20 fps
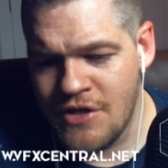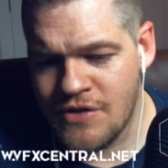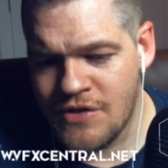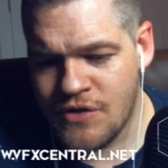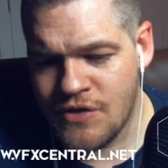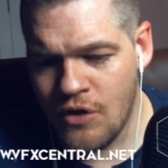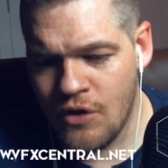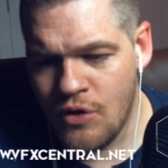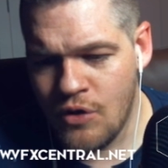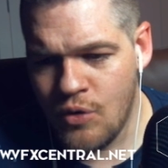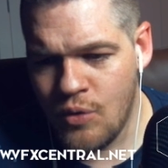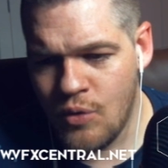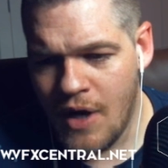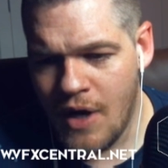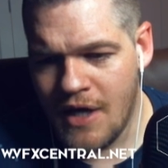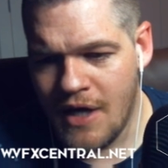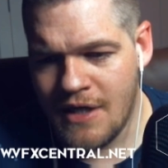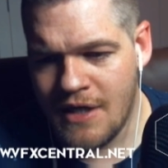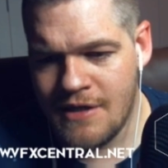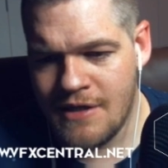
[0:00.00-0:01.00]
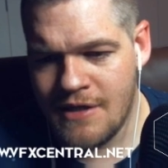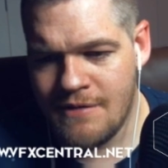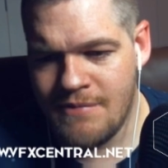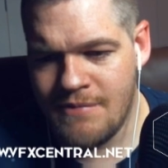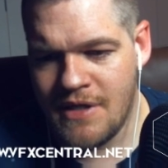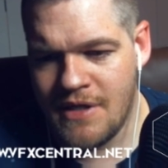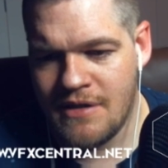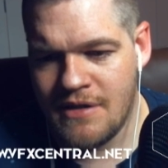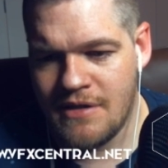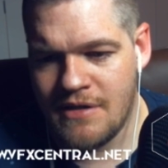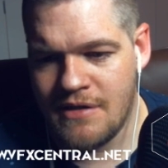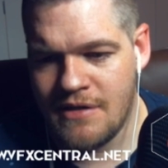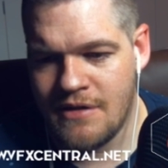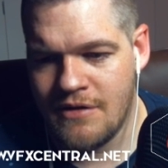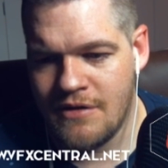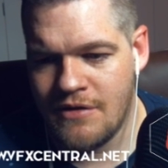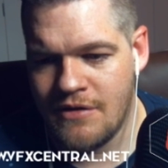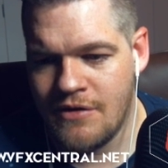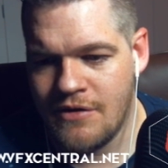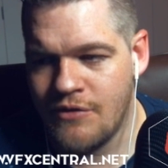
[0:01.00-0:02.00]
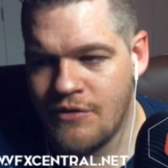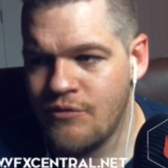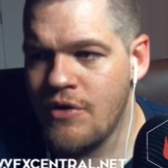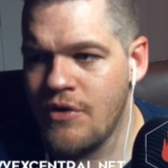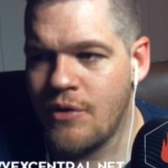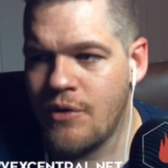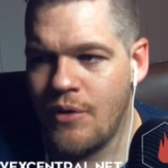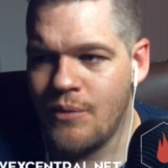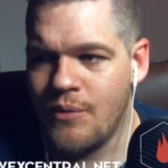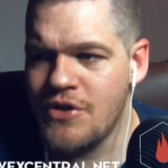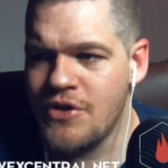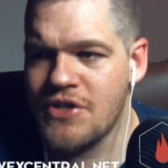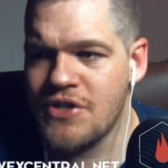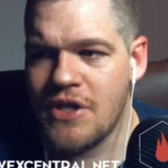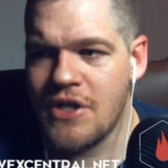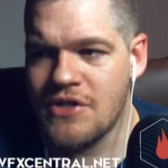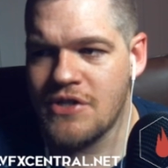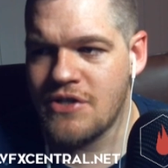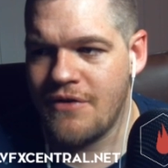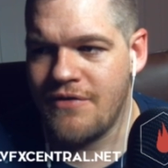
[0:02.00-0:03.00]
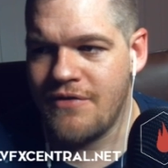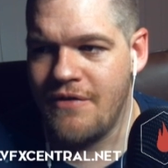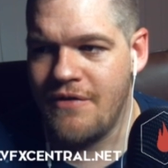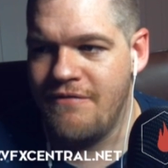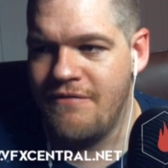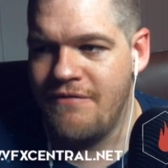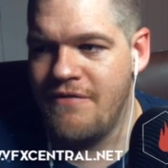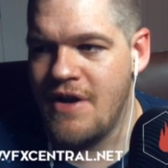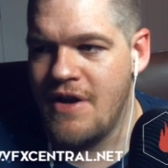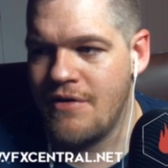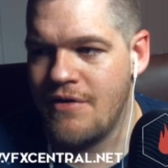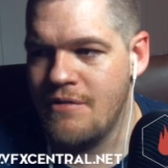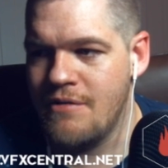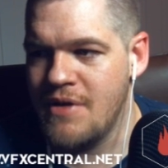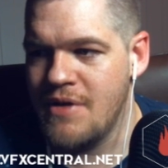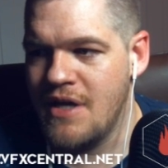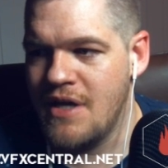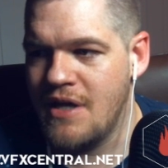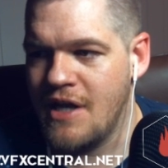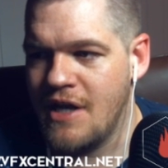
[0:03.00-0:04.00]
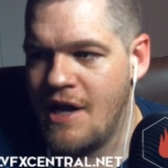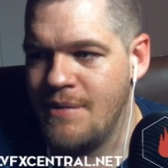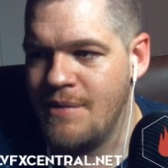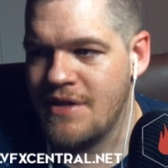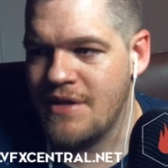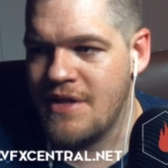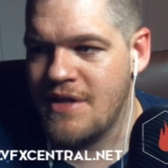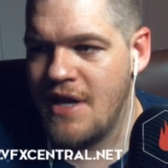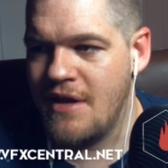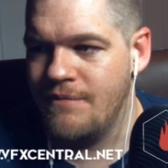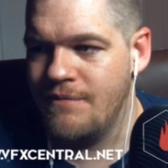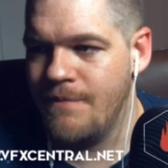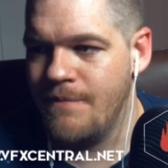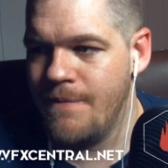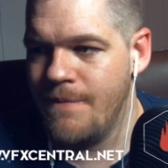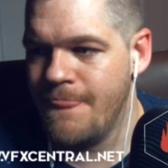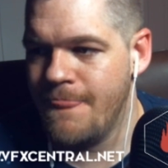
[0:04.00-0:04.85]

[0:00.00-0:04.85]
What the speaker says: So really quick, we're just going to start from the very beginning. How about that?